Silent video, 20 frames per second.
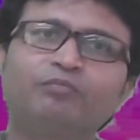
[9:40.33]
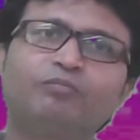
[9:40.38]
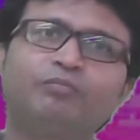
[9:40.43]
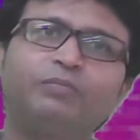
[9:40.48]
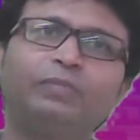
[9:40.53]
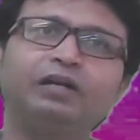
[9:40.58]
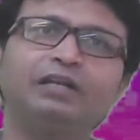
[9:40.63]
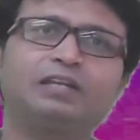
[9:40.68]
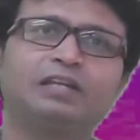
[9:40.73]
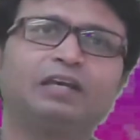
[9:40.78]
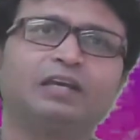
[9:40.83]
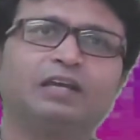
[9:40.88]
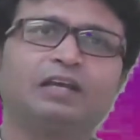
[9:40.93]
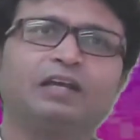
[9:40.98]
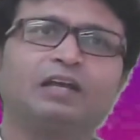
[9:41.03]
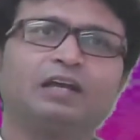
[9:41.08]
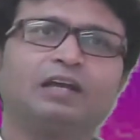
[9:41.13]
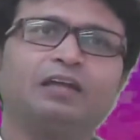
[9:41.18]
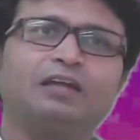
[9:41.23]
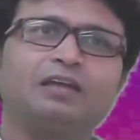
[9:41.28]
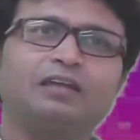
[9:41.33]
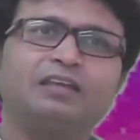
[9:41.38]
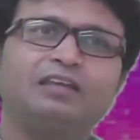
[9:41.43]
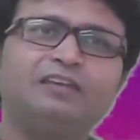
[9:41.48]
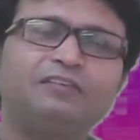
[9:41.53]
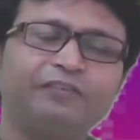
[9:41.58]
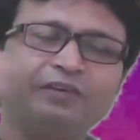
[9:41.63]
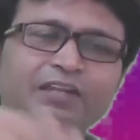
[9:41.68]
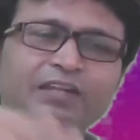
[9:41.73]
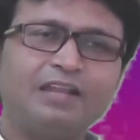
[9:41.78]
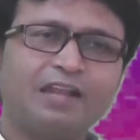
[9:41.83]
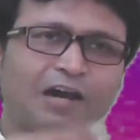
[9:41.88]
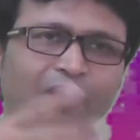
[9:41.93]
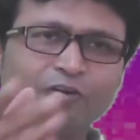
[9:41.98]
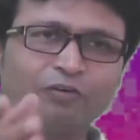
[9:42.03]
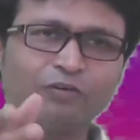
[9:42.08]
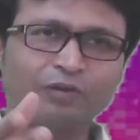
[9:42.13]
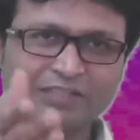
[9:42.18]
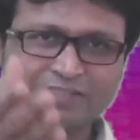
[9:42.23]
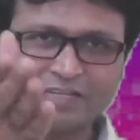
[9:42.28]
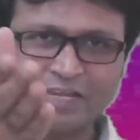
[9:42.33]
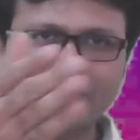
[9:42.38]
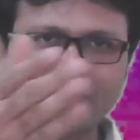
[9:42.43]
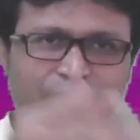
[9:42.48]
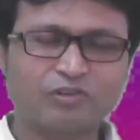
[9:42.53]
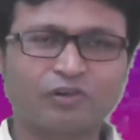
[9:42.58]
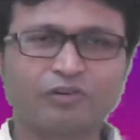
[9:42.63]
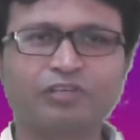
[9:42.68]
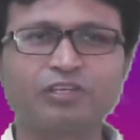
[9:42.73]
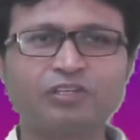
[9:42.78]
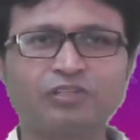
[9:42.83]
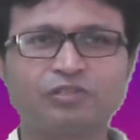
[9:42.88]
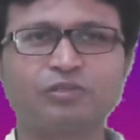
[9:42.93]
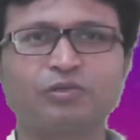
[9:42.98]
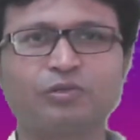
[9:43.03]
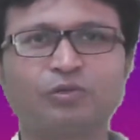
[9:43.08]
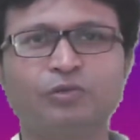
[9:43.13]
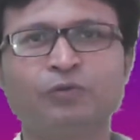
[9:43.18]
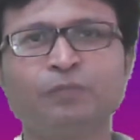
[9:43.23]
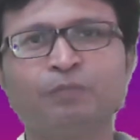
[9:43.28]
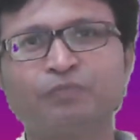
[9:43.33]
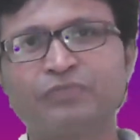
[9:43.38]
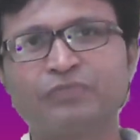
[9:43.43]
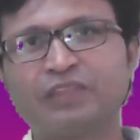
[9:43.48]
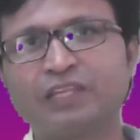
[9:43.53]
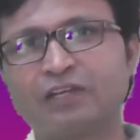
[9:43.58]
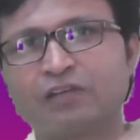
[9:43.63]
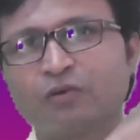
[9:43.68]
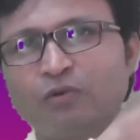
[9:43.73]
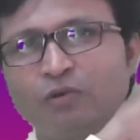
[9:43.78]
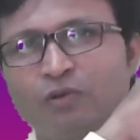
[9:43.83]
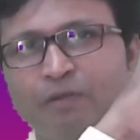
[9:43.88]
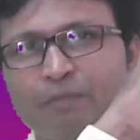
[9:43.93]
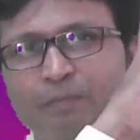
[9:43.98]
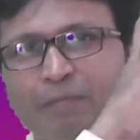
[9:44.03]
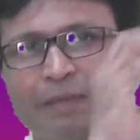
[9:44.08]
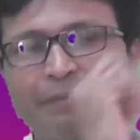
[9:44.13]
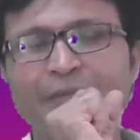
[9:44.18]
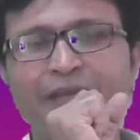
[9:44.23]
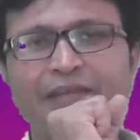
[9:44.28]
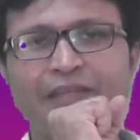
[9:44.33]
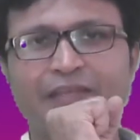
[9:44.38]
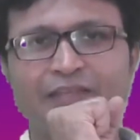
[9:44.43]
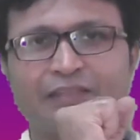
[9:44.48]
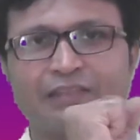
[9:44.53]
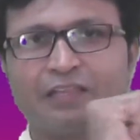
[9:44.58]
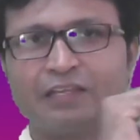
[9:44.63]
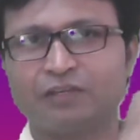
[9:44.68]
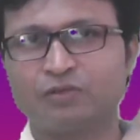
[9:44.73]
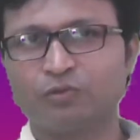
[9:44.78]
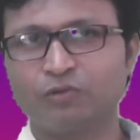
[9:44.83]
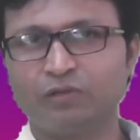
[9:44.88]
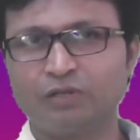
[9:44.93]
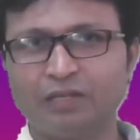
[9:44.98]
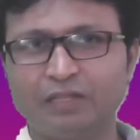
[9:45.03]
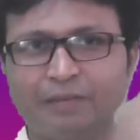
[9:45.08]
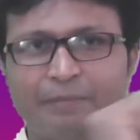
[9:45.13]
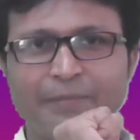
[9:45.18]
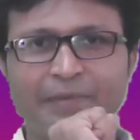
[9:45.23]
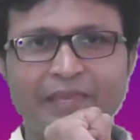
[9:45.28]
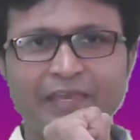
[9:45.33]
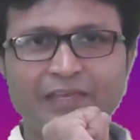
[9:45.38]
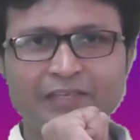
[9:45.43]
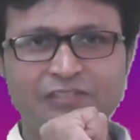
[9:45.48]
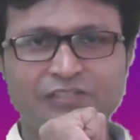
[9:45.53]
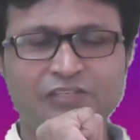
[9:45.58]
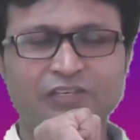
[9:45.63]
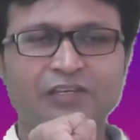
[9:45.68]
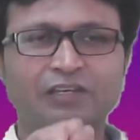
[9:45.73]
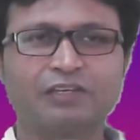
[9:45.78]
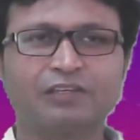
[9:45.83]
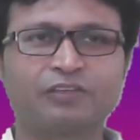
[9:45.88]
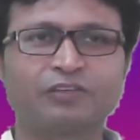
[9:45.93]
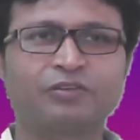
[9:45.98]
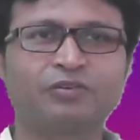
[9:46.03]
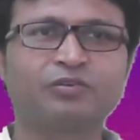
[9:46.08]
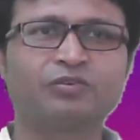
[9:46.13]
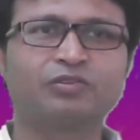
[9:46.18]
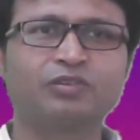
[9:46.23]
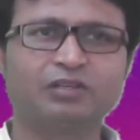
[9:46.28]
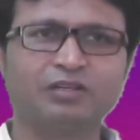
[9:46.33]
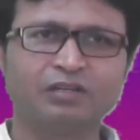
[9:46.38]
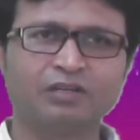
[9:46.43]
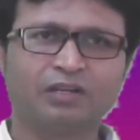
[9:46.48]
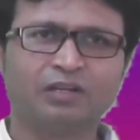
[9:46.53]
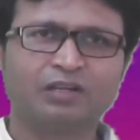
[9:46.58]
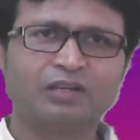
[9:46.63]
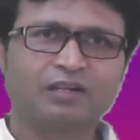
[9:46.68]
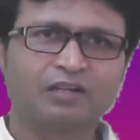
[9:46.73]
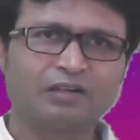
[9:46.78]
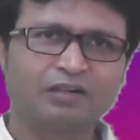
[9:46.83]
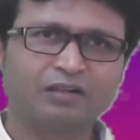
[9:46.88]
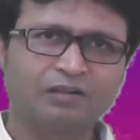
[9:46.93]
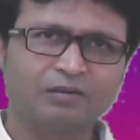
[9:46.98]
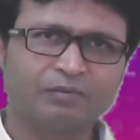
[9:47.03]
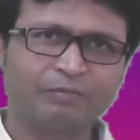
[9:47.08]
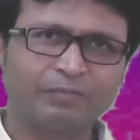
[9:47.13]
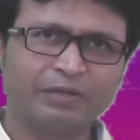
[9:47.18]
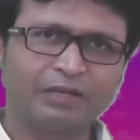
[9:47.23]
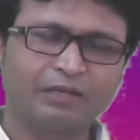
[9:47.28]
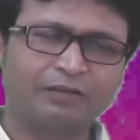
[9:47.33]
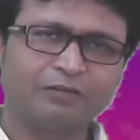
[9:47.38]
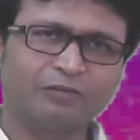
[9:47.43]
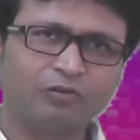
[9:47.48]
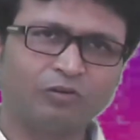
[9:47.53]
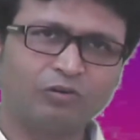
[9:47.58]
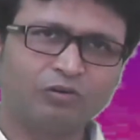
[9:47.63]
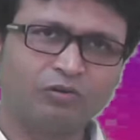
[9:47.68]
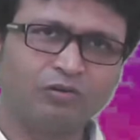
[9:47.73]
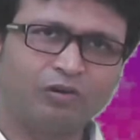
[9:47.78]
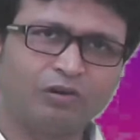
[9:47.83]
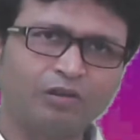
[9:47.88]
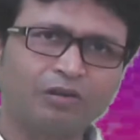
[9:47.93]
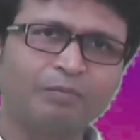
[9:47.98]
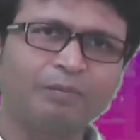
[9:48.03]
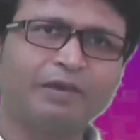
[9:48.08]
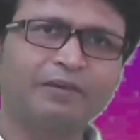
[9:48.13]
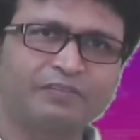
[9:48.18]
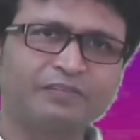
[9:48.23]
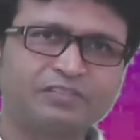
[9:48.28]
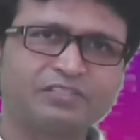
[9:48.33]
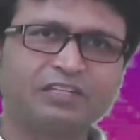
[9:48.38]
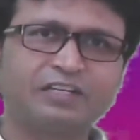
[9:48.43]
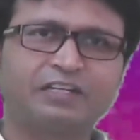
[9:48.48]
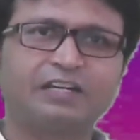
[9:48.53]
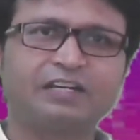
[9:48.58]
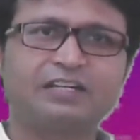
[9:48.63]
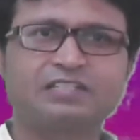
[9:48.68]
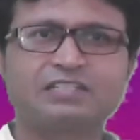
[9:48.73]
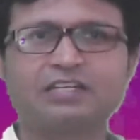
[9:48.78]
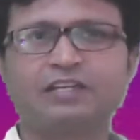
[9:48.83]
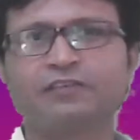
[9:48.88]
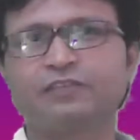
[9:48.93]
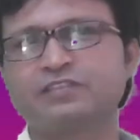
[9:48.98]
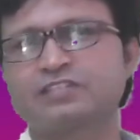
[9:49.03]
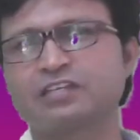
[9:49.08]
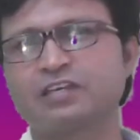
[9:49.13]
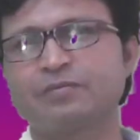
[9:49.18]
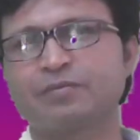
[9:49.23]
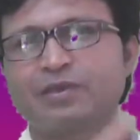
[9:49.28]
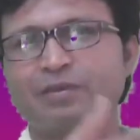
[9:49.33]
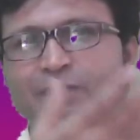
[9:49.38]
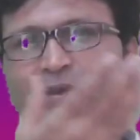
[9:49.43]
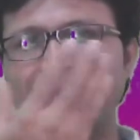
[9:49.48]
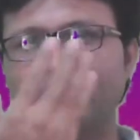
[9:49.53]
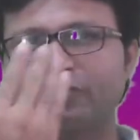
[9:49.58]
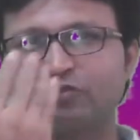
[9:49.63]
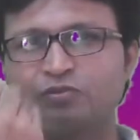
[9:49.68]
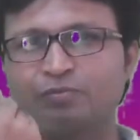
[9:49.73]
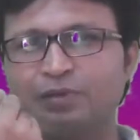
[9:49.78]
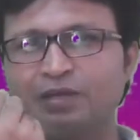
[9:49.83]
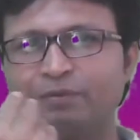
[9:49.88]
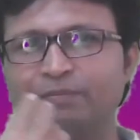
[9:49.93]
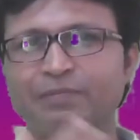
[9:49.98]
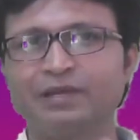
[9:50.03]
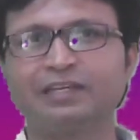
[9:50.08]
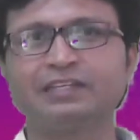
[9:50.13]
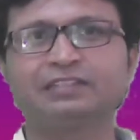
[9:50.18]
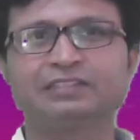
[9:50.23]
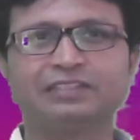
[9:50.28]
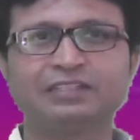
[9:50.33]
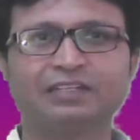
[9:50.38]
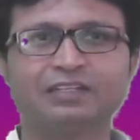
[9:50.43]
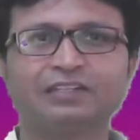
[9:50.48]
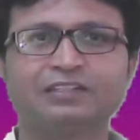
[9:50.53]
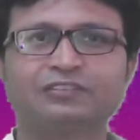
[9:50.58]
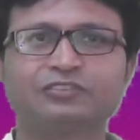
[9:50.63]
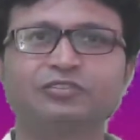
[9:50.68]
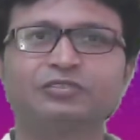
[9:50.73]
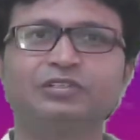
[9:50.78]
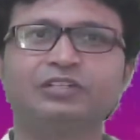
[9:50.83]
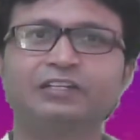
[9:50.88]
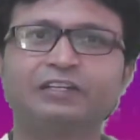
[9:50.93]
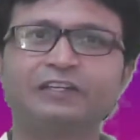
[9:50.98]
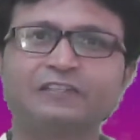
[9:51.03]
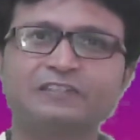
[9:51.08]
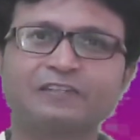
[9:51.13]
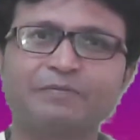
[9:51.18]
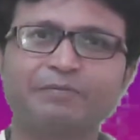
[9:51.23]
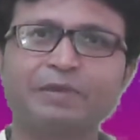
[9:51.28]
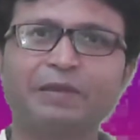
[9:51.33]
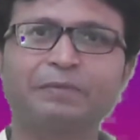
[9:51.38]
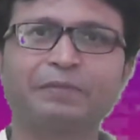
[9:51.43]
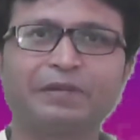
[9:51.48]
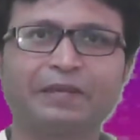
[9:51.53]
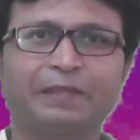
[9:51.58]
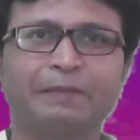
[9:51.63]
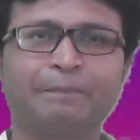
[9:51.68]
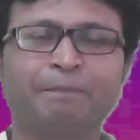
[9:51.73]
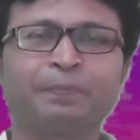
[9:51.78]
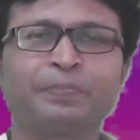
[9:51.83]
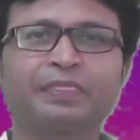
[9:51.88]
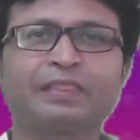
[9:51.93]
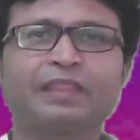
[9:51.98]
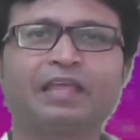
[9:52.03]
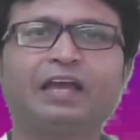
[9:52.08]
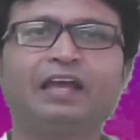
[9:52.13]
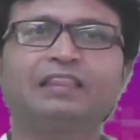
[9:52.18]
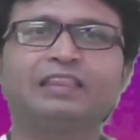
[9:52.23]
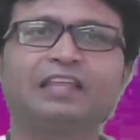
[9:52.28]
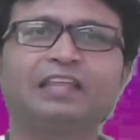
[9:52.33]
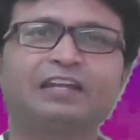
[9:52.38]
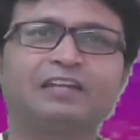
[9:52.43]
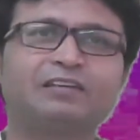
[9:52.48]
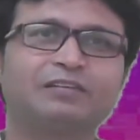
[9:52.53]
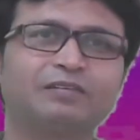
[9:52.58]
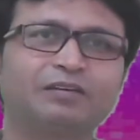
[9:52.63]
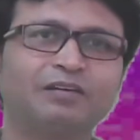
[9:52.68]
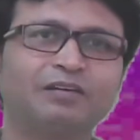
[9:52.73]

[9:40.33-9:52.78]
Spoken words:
But even now, as I am talking to you, that whole memory, that whole image, the my all my visit itself is coming back to my mind. So it is a memory, and that